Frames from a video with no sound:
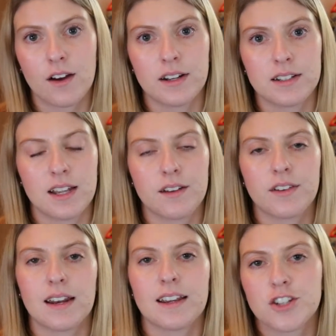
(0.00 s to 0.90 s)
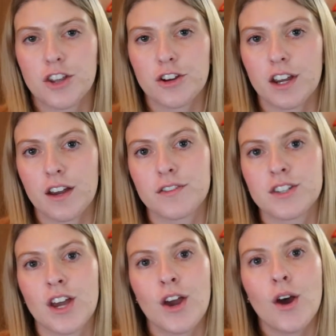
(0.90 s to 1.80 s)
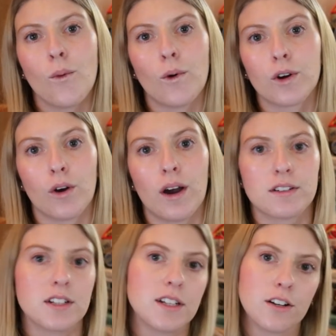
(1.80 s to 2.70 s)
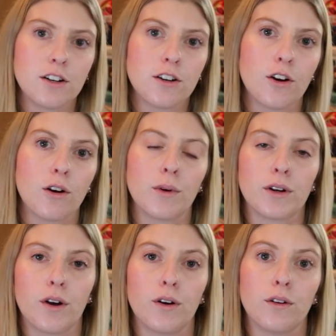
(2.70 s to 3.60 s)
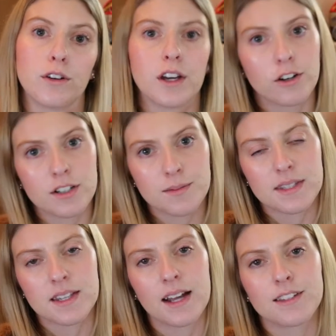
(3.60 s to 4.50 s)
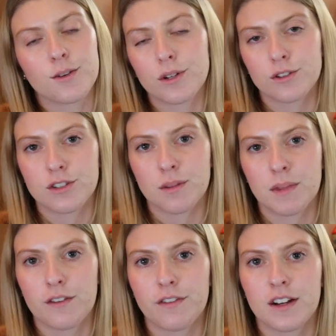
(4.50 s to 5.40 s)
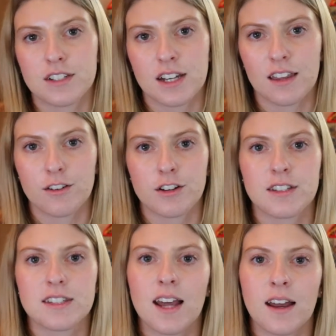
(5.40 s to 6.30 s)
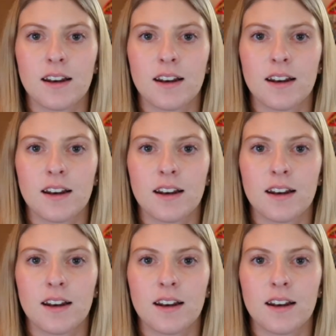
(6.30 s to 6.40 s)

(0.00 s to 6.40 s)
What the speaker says: Instead of getting each other gifts, we'll go out to dinner or we'll go look at Christmas lights, or we'll do something fun together instead,